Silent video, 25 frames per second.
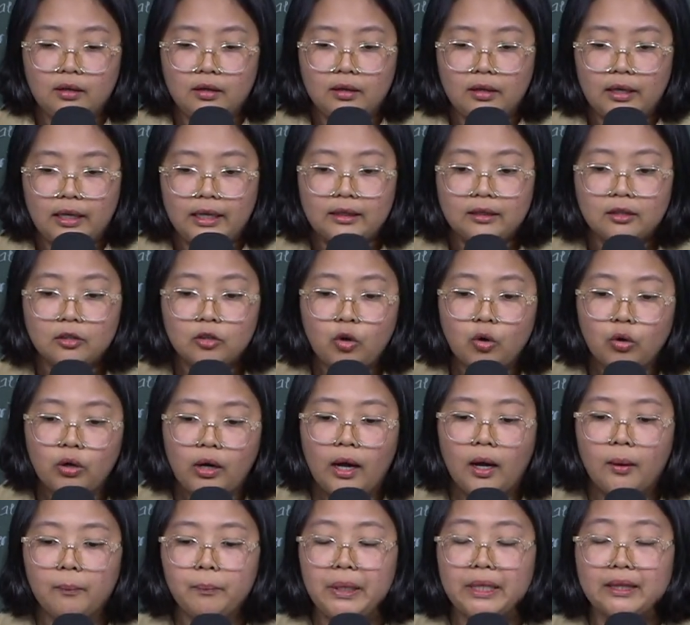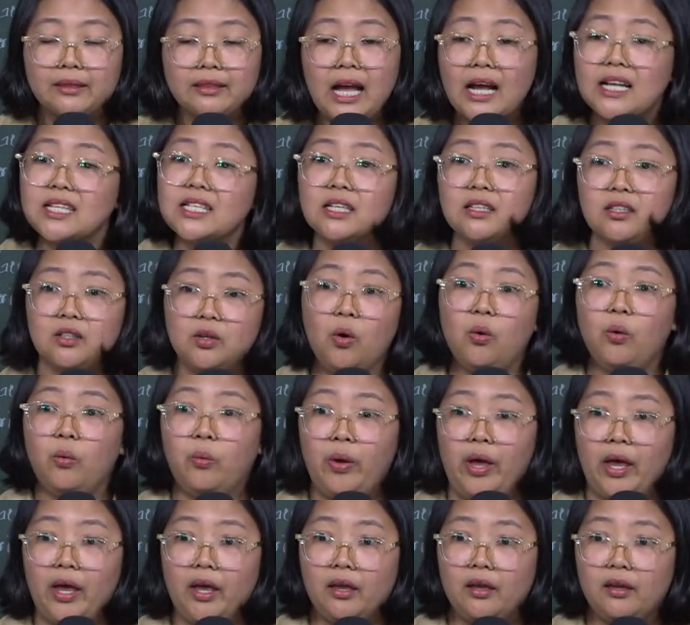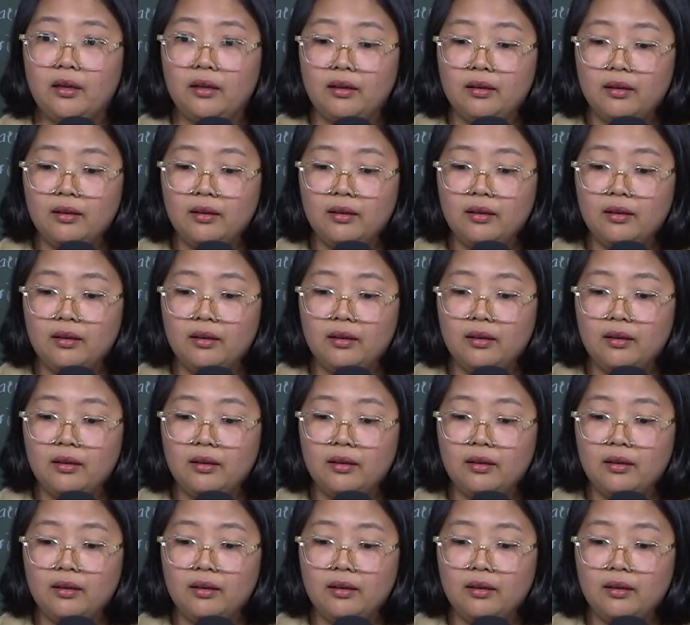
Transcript: it, um, it doesn't go away.